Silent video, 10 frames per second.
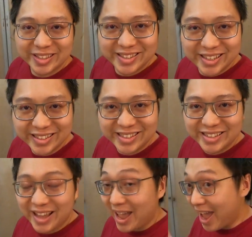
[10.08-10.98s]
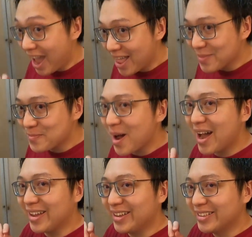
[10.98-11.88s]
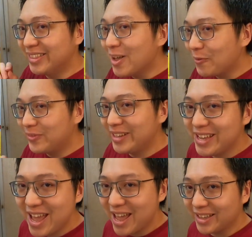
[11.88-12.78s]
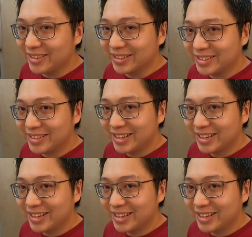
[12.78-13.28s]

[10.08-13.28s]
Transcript: and sis, and my lovely haters.